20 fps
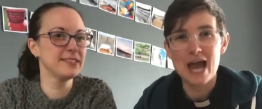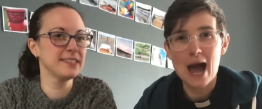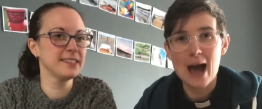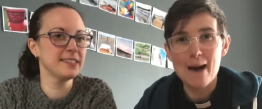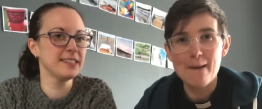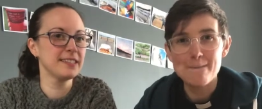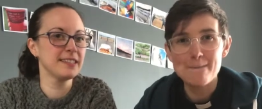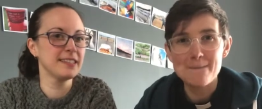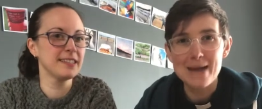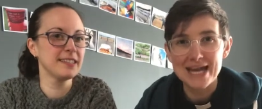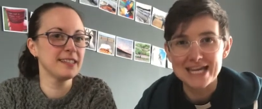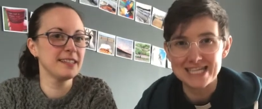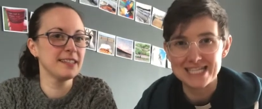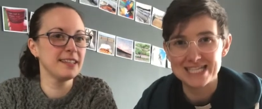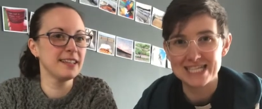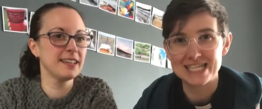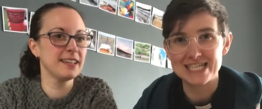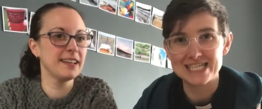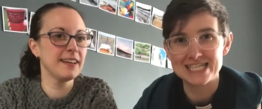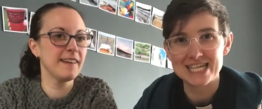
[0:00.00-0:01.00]
Speaker 1: amazing
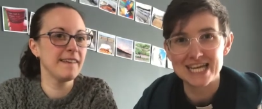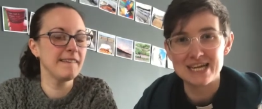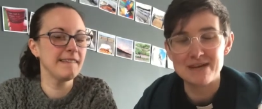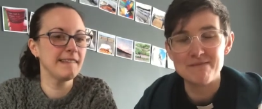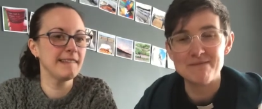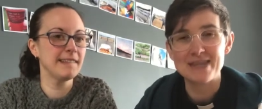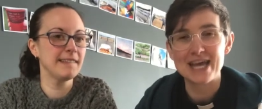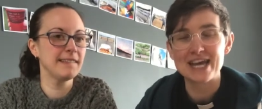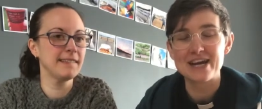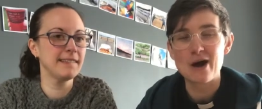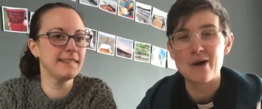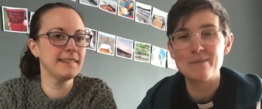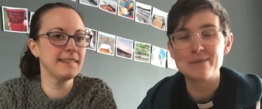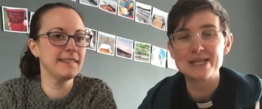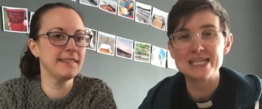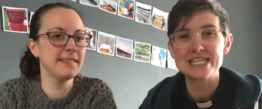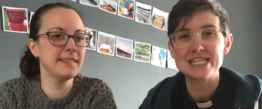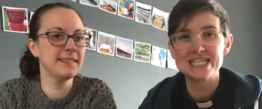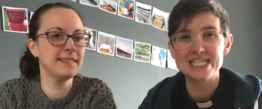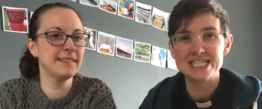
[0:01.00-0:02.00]
team. They
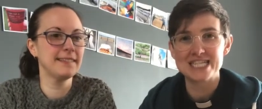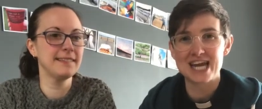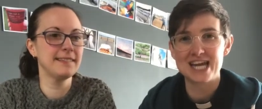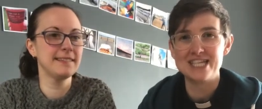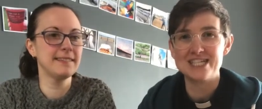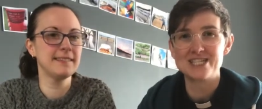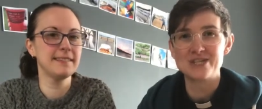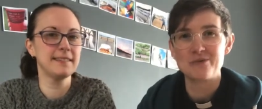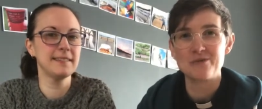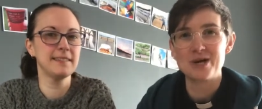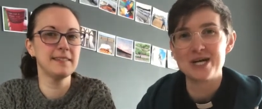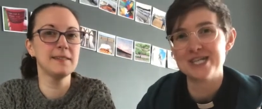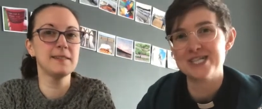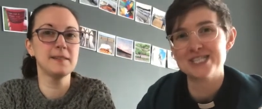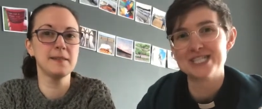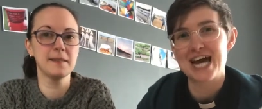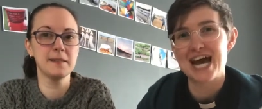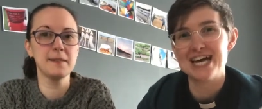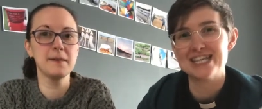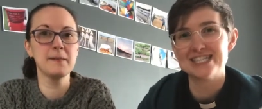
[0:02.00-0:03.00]
completely changed the world.
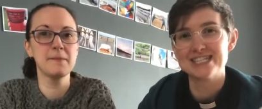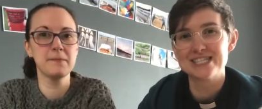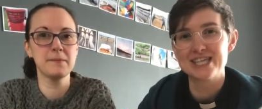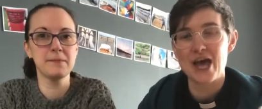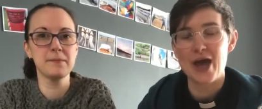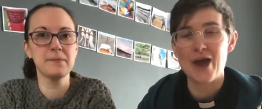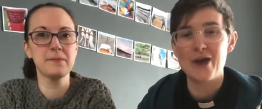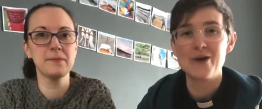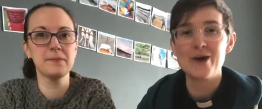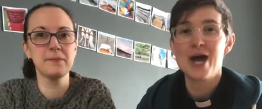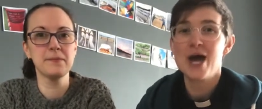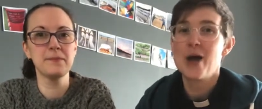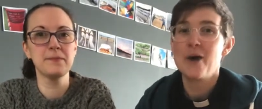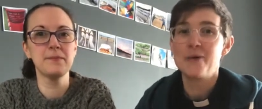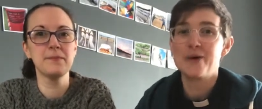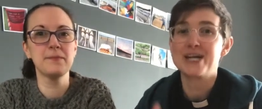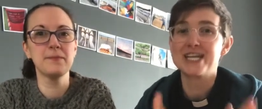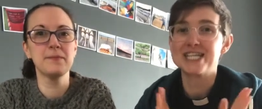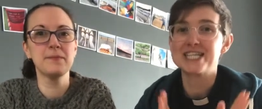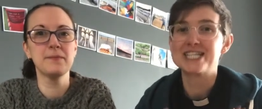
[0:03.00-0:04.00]
And so, we're going
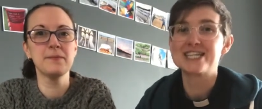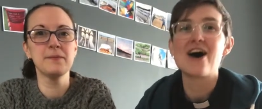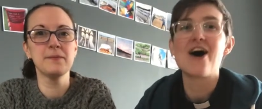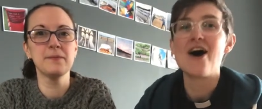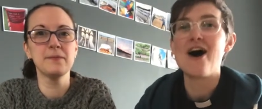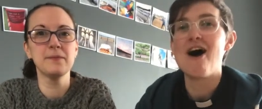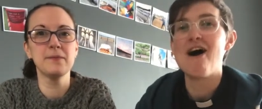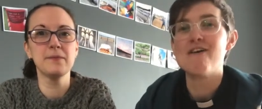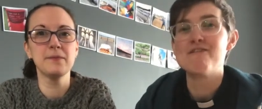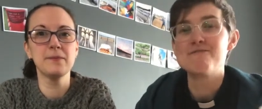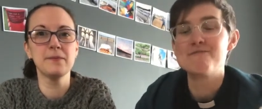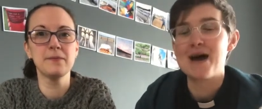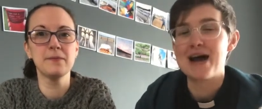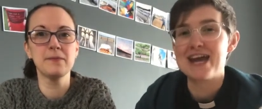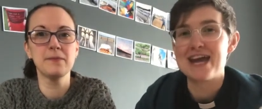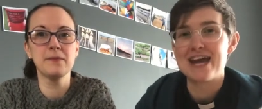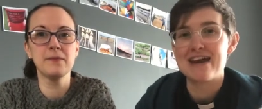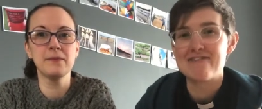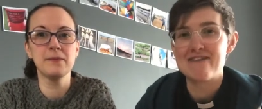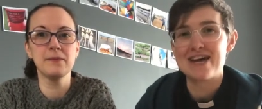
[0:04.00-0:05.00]
to start off by
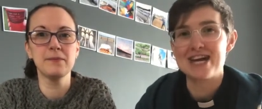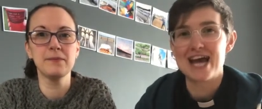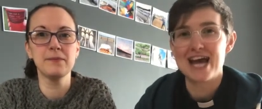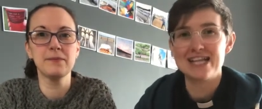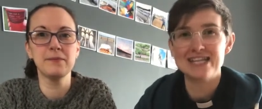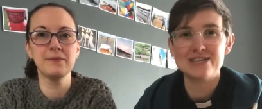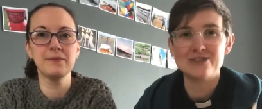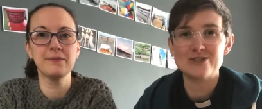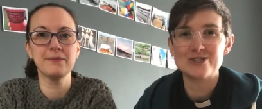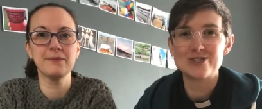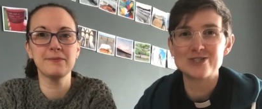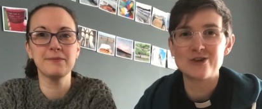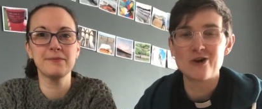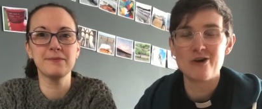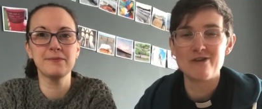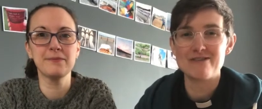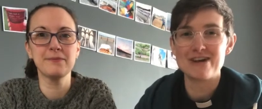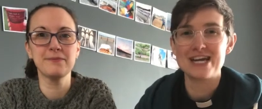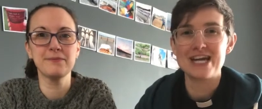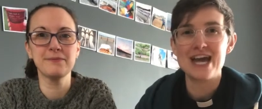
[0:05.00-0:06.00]
hearing a little
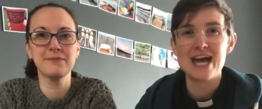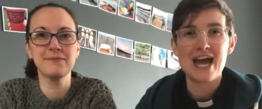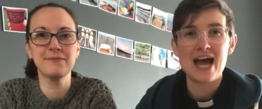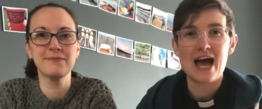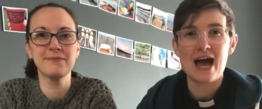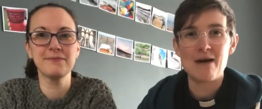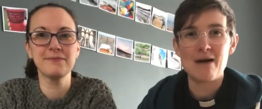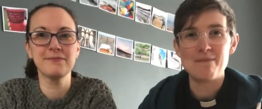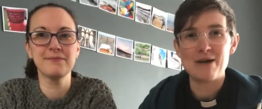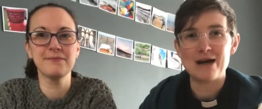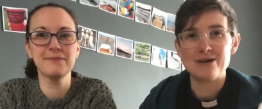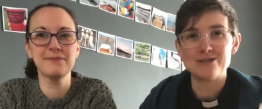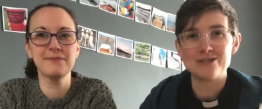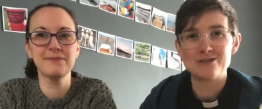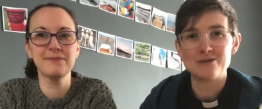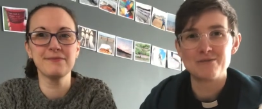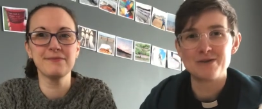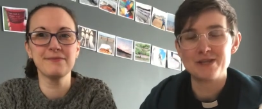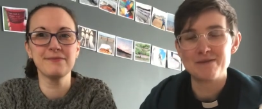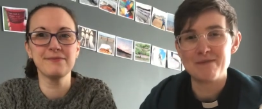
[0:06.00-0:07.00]
story about some of the
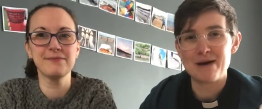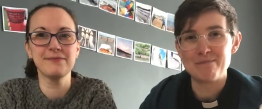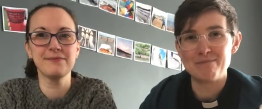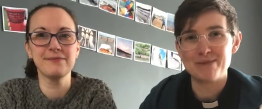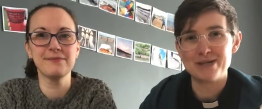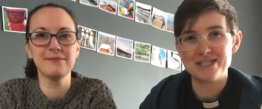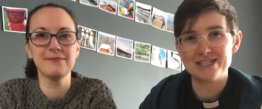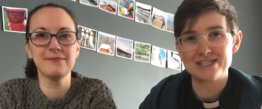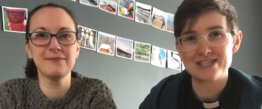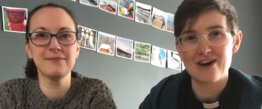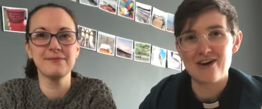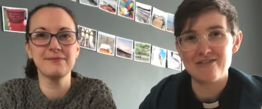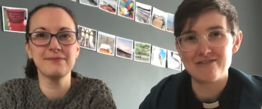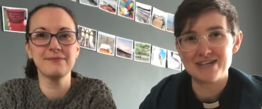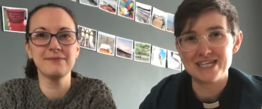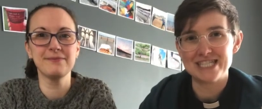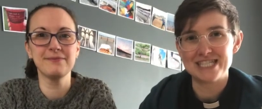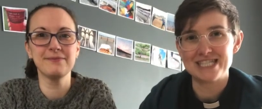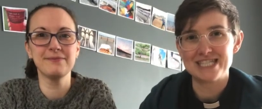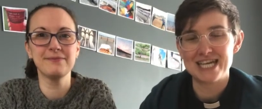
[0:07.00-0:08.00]
members of his
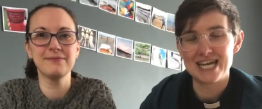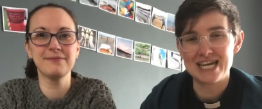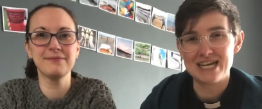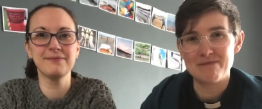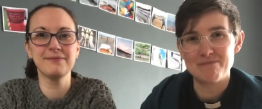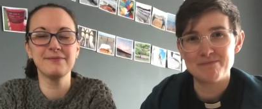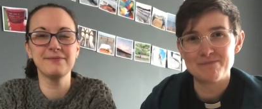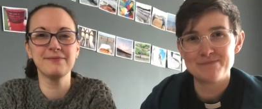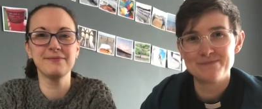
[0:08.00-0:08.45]
team.